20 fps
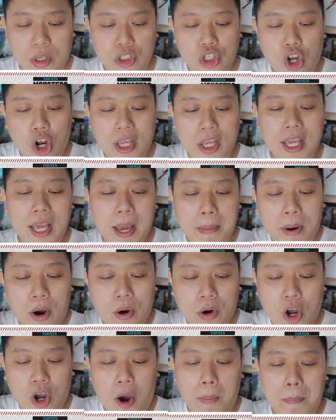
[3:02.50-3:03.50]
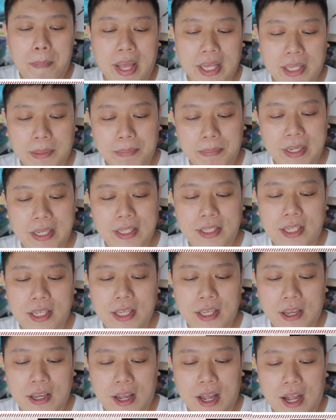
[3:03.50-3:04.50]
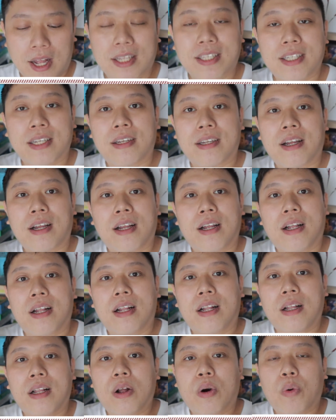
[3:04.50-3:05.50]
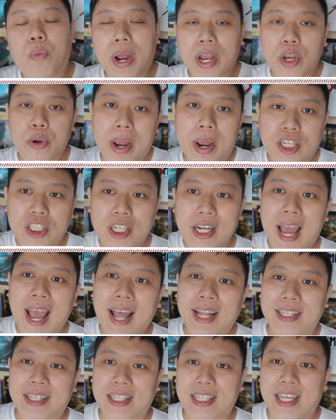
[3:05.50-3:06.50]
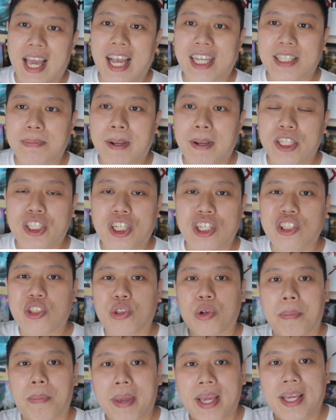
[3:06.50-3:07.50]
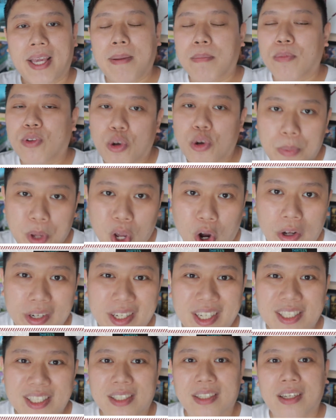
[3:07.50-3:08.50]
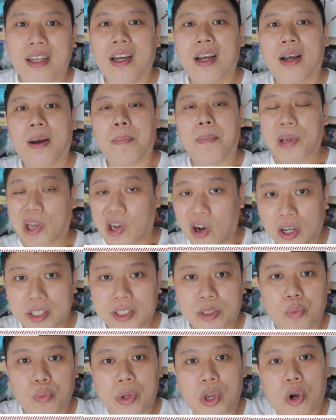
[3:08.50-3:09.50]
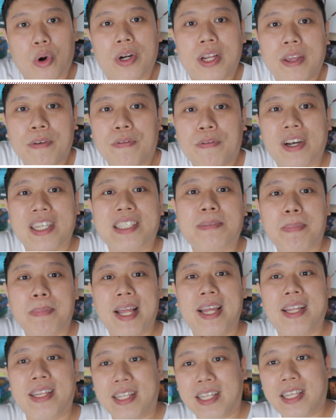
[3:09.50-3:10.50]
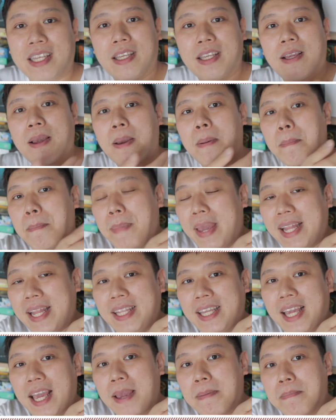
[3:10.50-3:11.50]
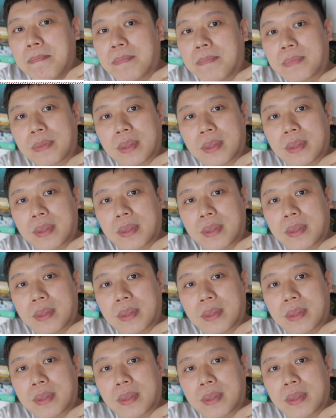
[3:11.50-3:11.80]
talking about compatibility, when you actually add the expansions to the main game, to be honest, because we only first played the main game